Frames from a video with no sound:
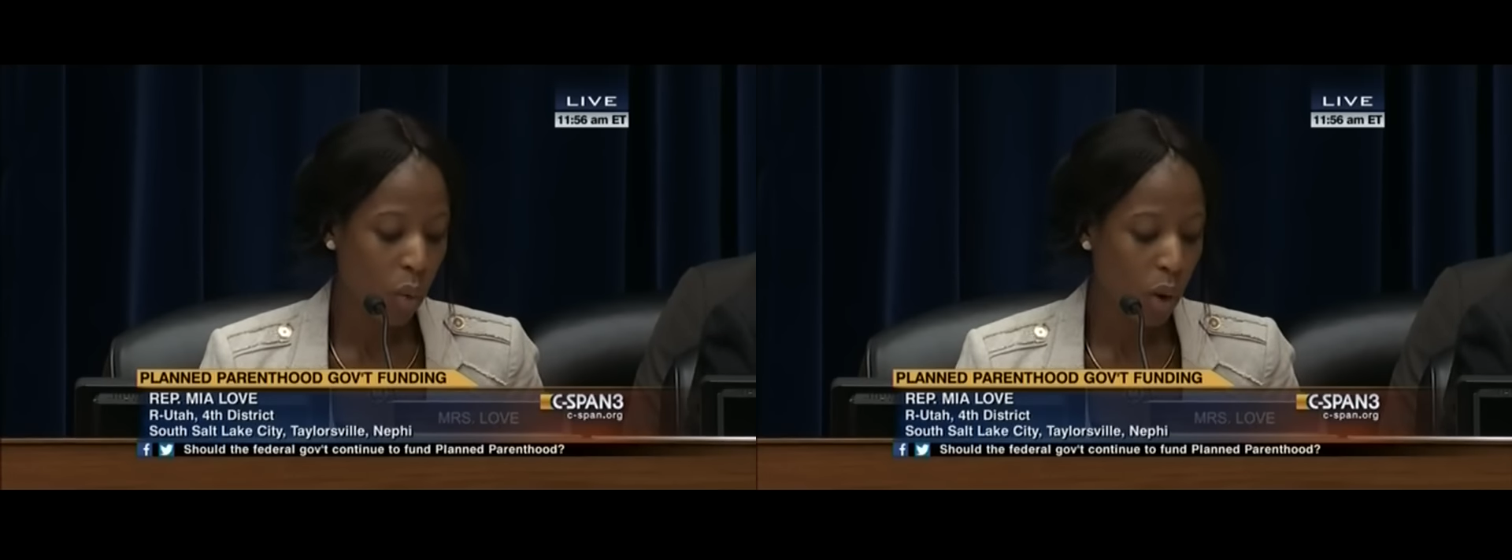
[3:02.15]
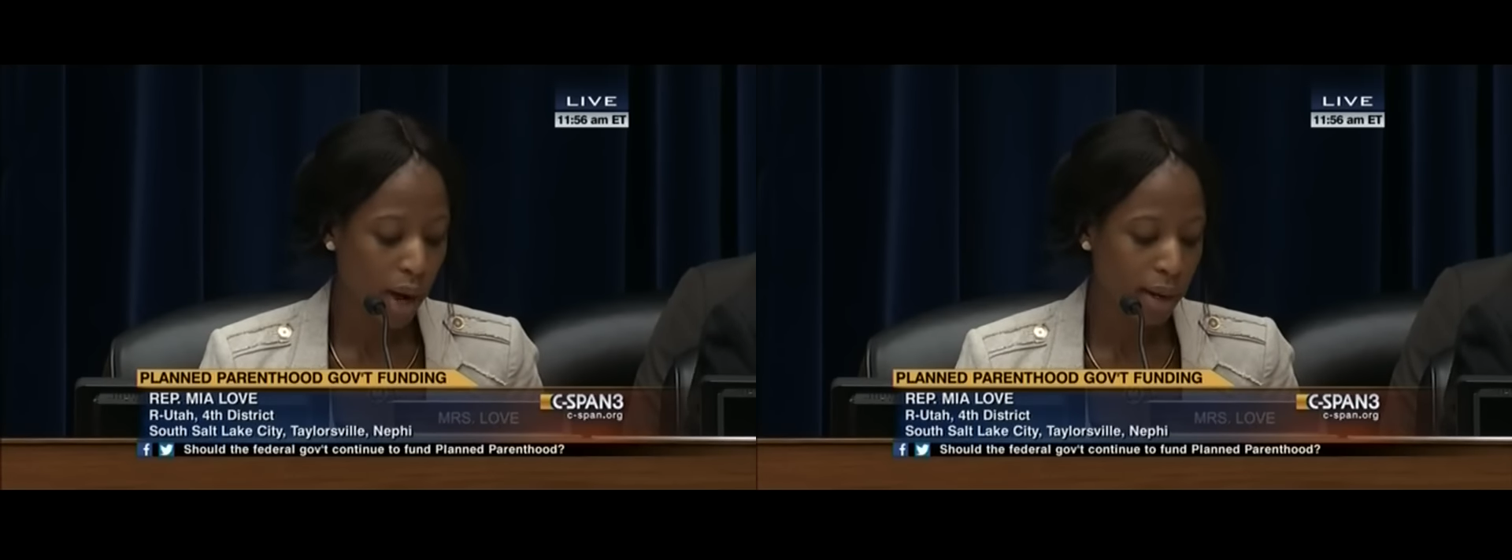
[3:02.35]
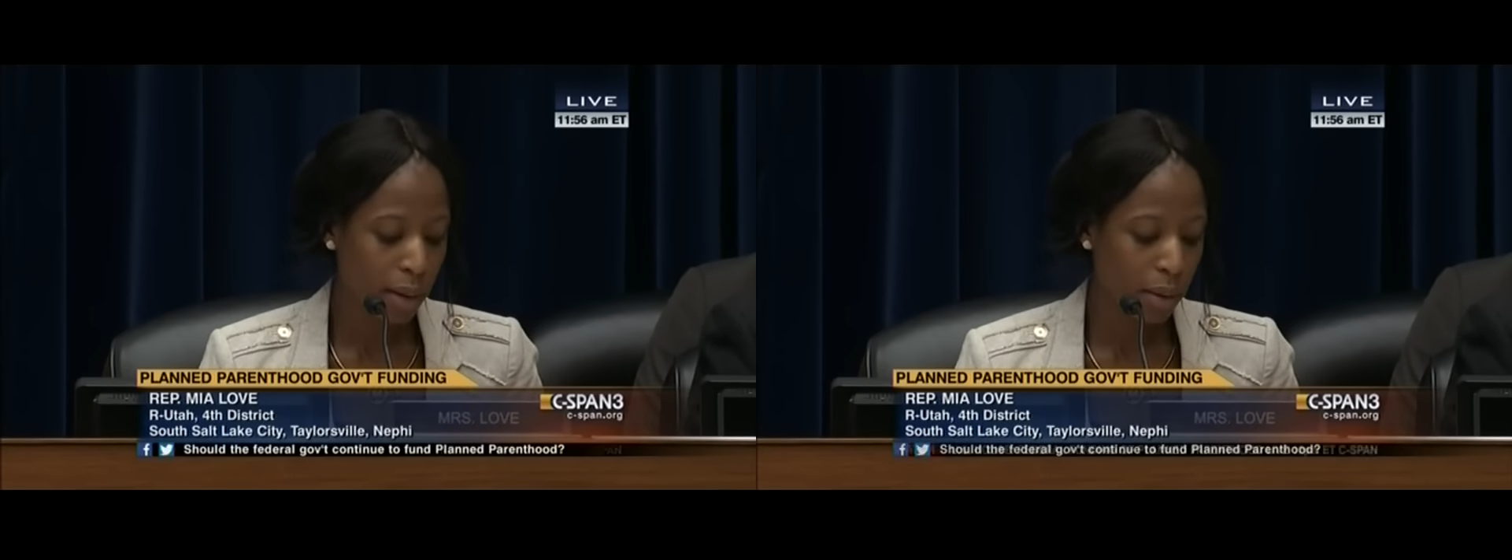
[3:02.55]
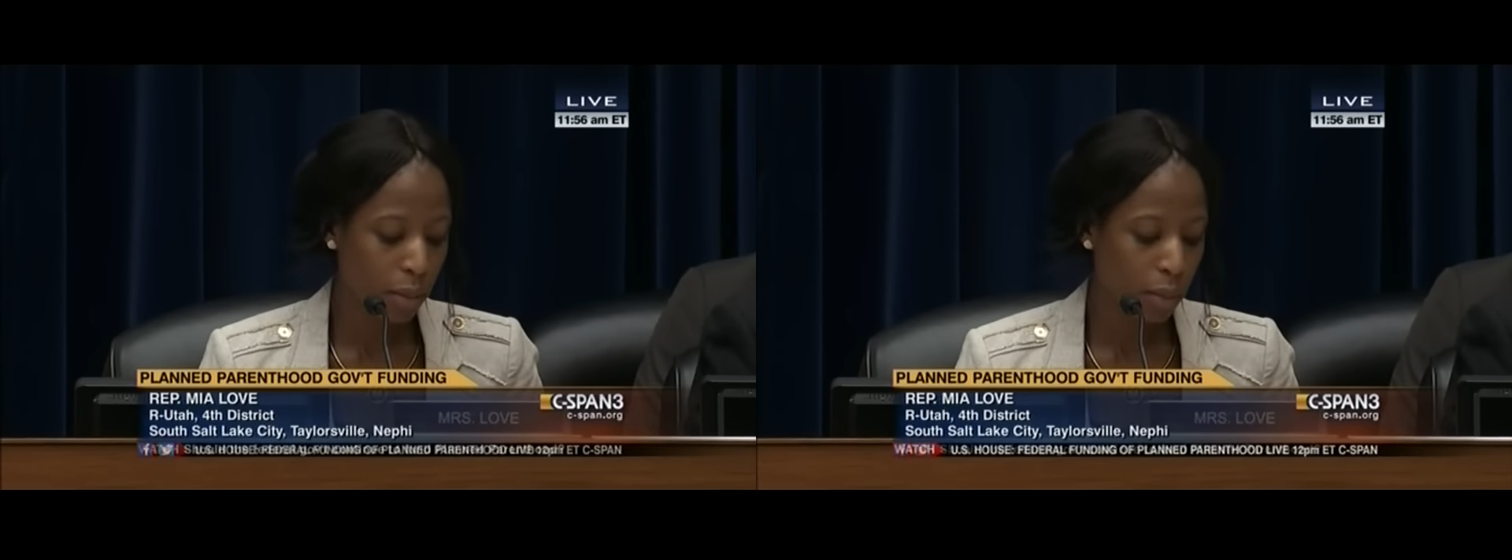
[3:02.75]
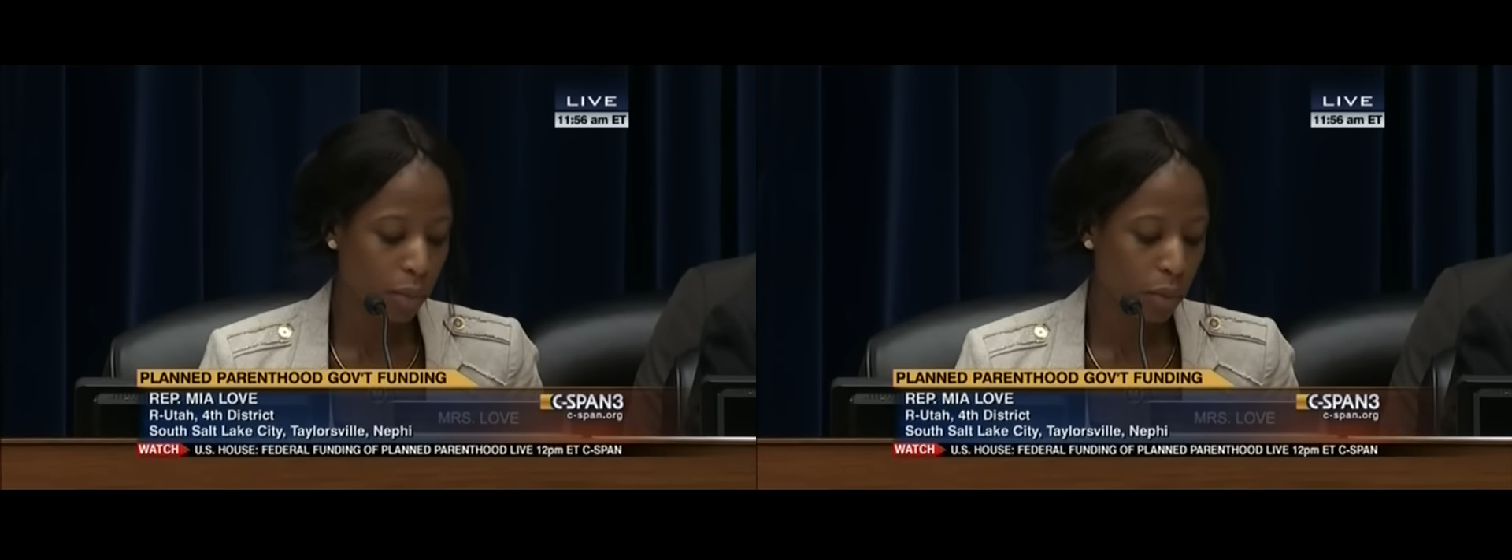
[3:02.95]

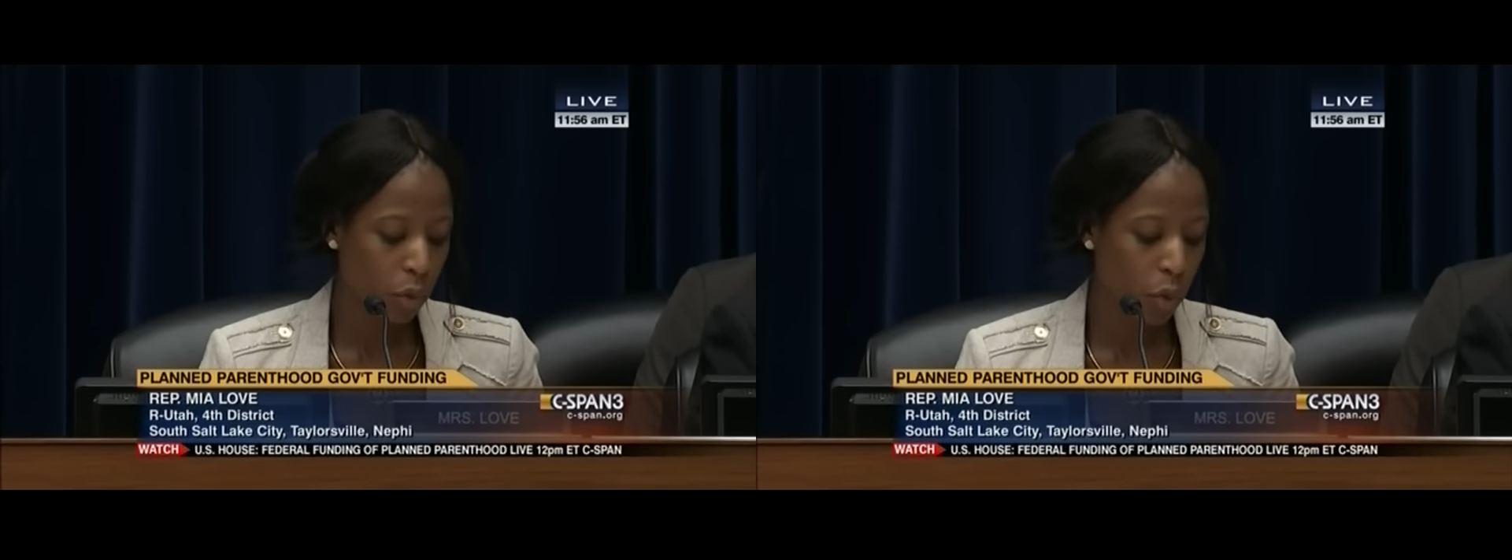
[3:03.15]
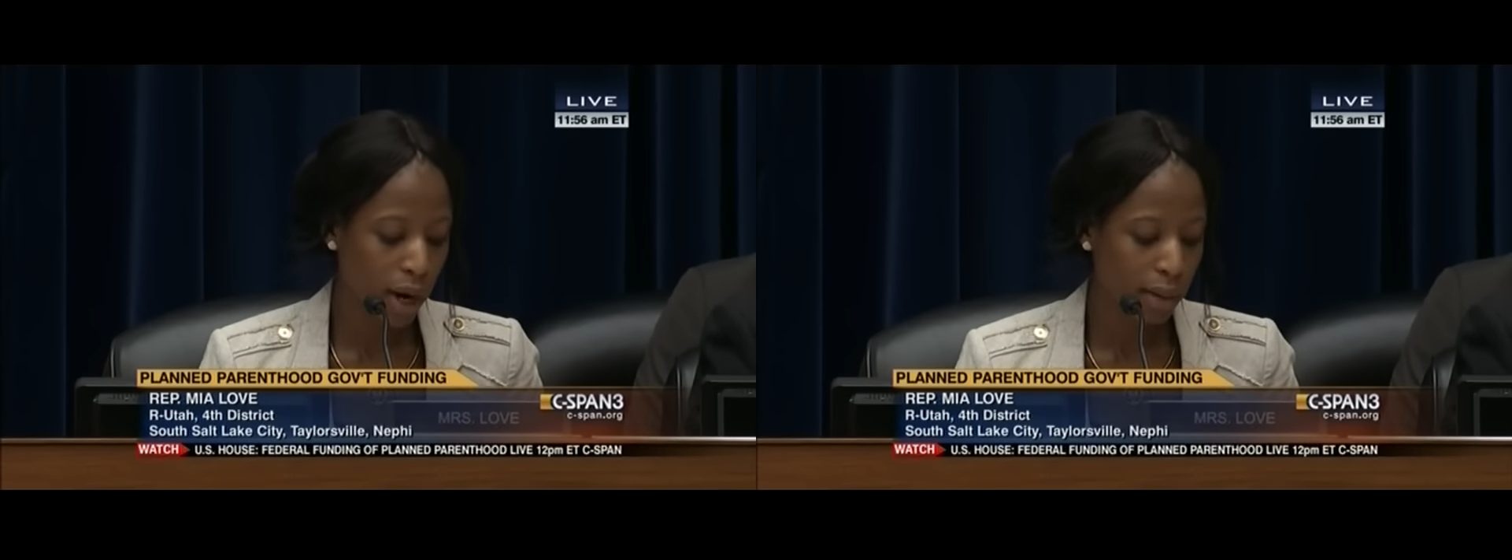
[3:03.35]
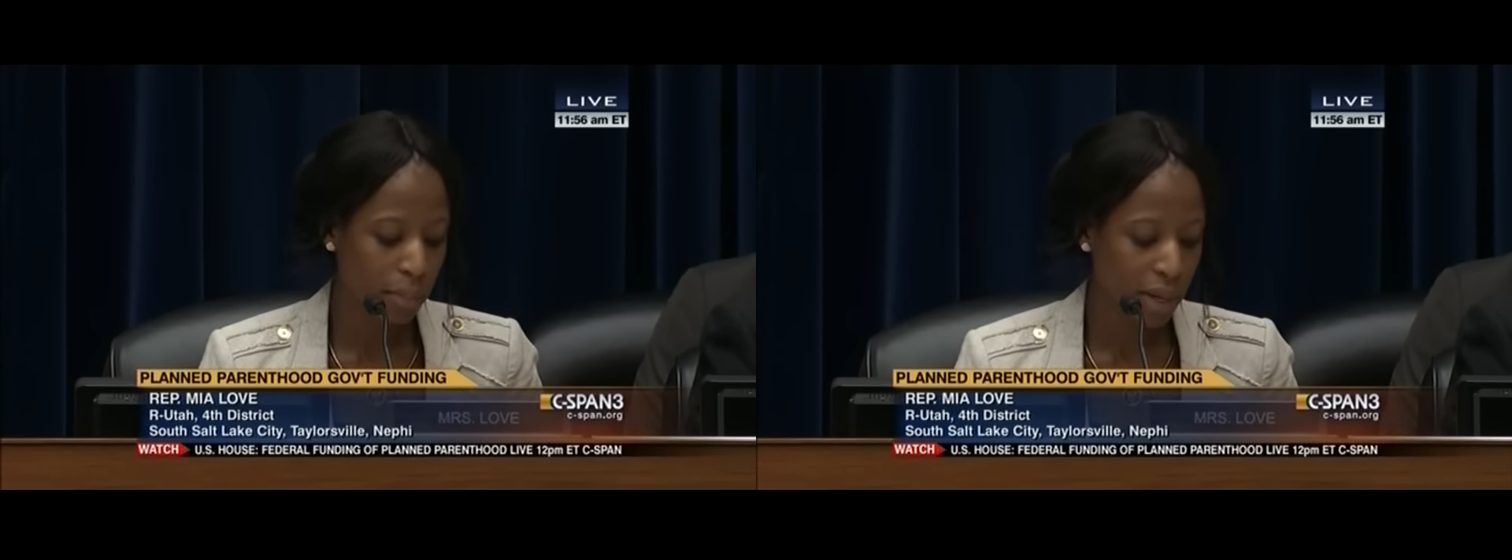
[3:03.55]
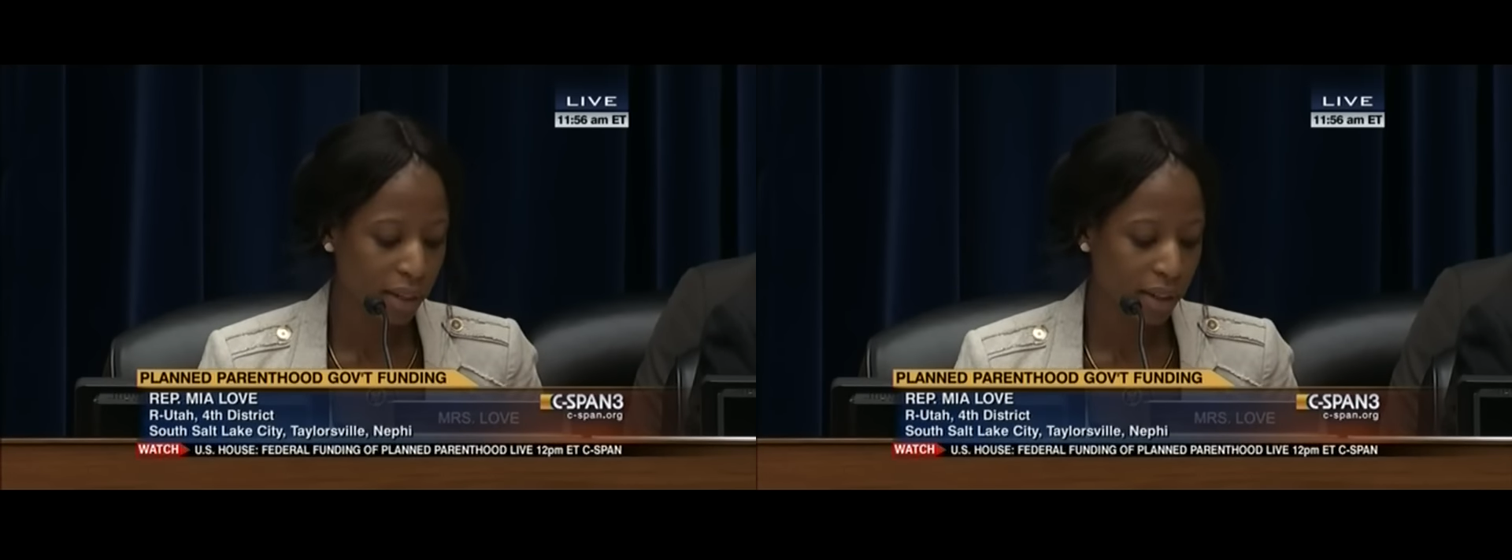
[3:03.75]
127.1